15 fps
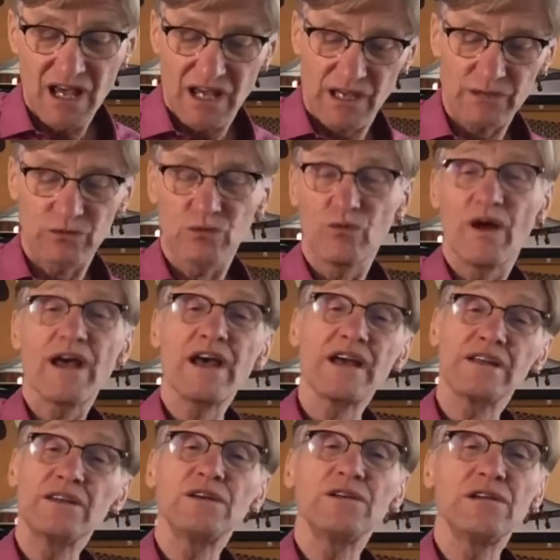And
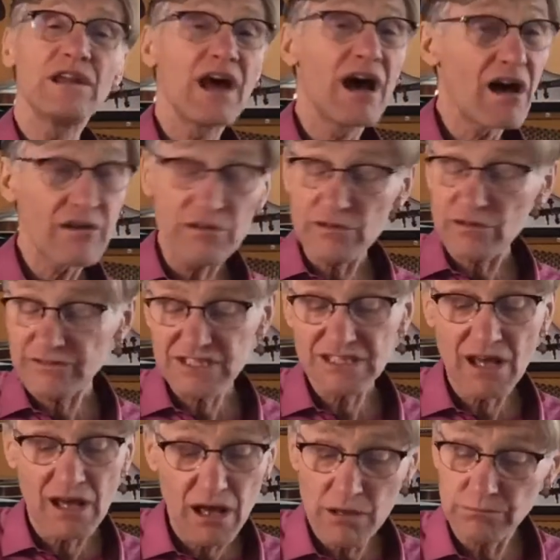when you love
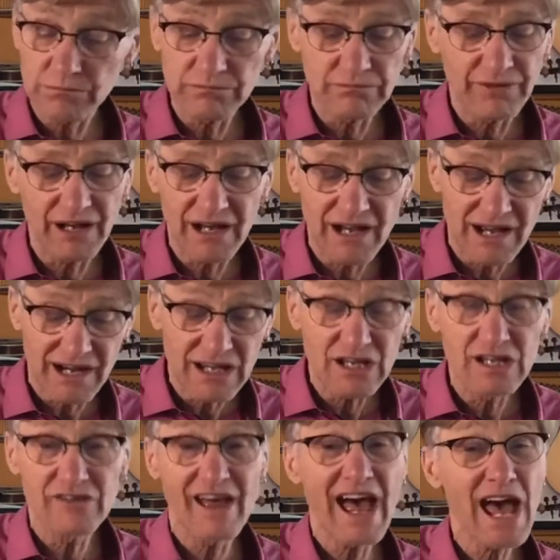
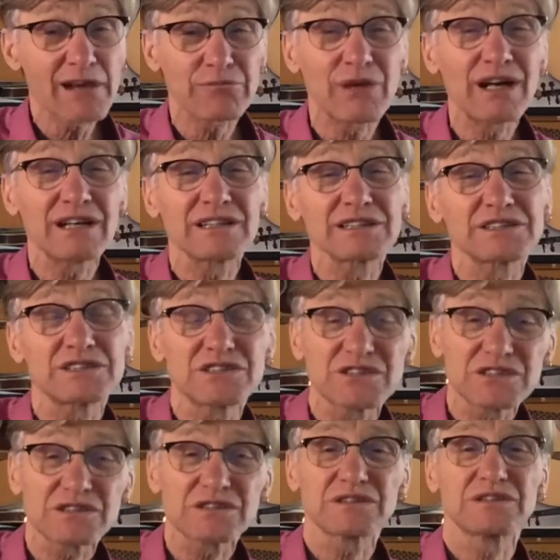somebody that much,
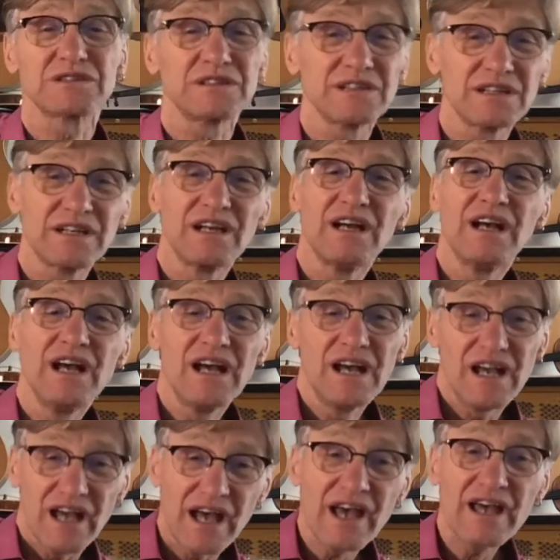
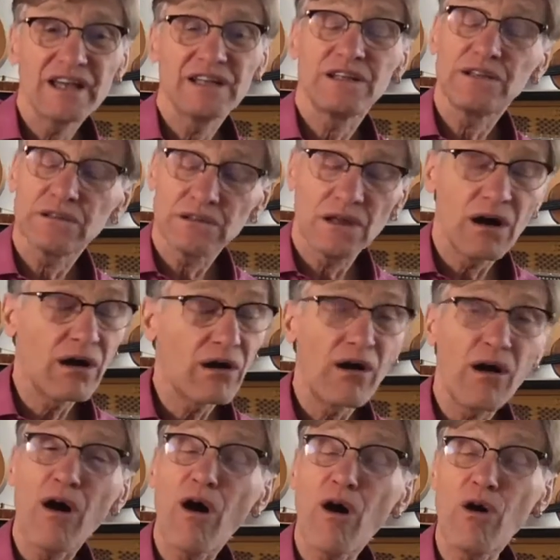and you
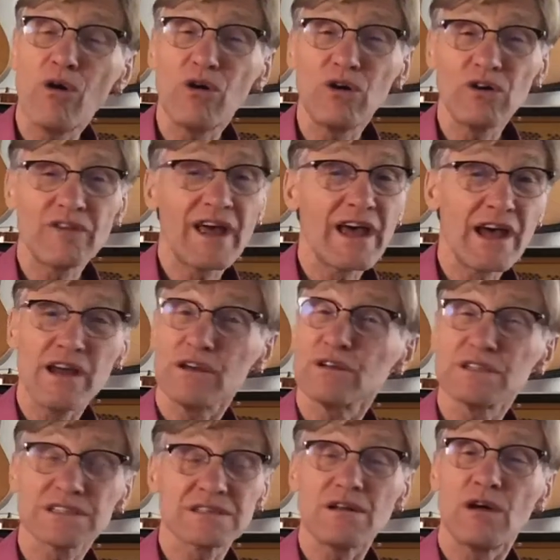know
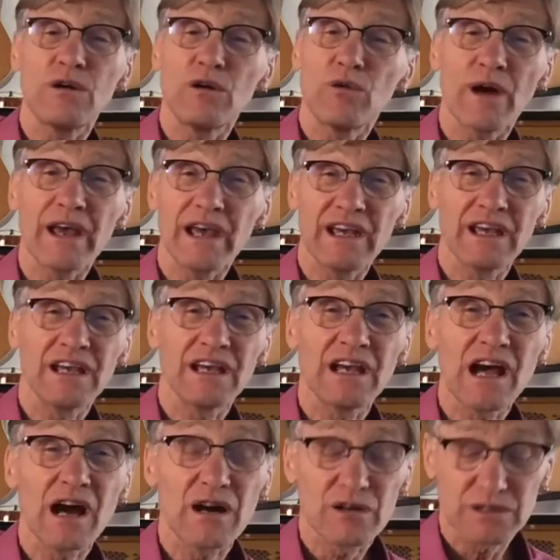there's no
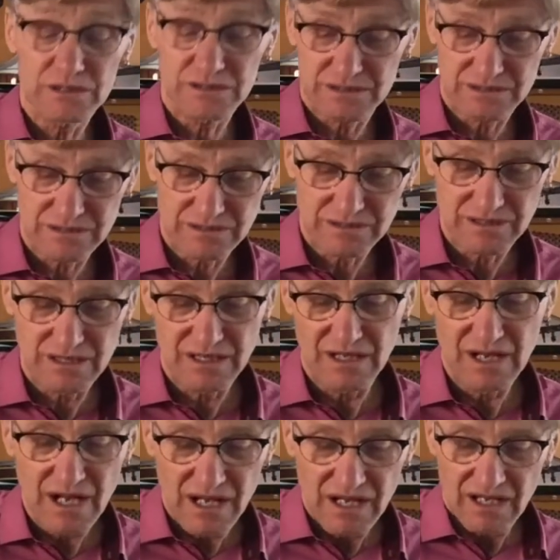way out,
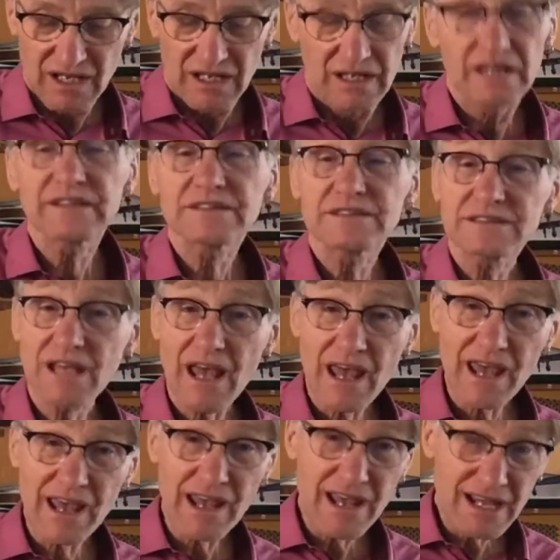it
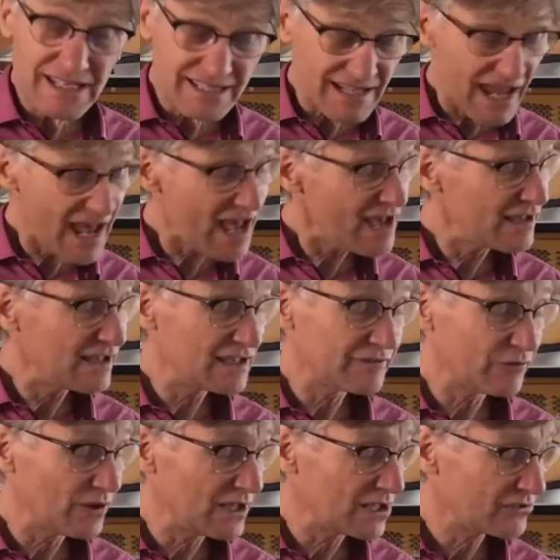takes
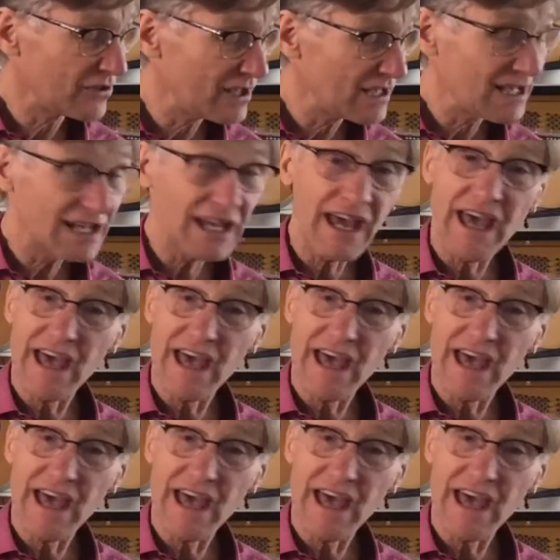everything